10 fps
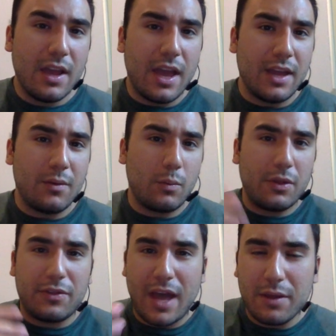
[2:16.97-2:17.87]
And
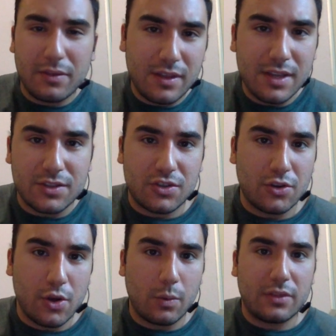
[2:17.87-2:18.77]
without this, you
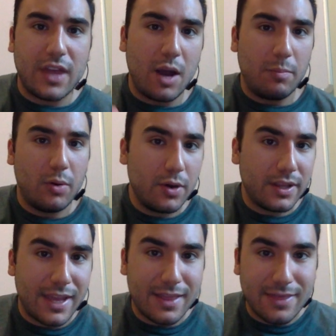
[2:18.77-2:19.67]
know, without
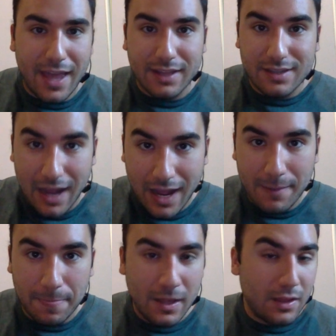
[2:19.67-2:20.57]
putting in that time,